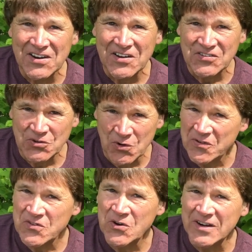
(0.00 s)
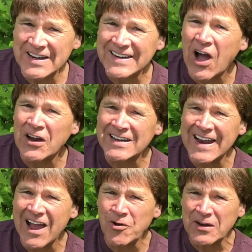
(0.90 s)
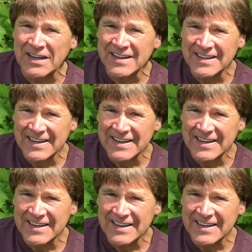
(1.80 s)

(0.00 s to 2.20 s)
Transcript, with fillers: So if you're on an outing